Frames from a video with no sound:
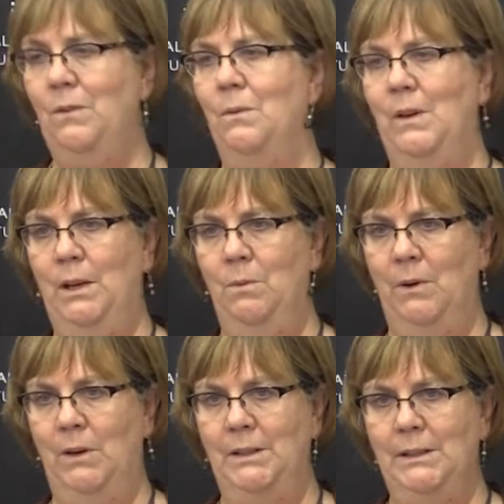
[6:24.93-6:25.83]
the real
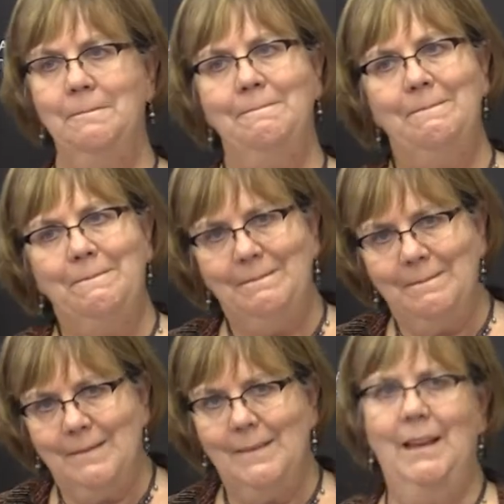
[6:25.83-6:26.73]
world.
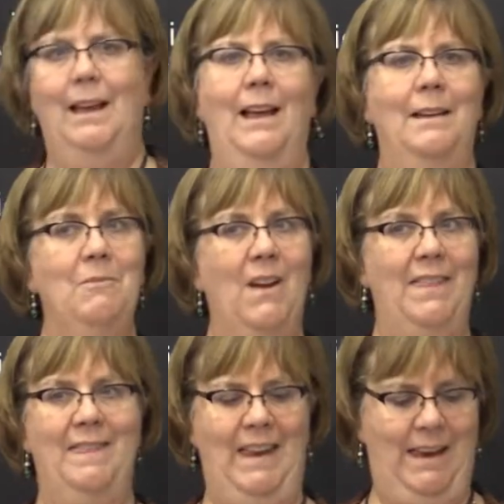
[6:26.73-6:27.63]
I'm
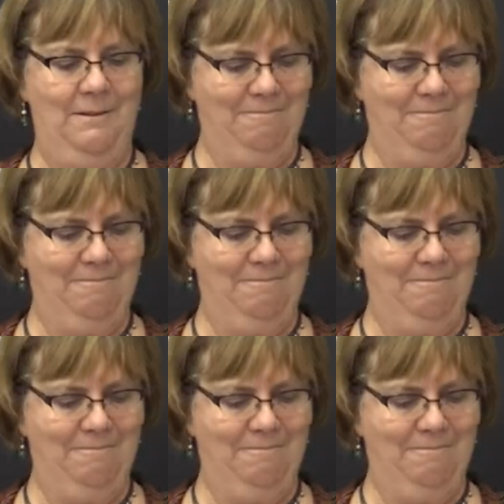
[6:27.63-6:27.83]
not there.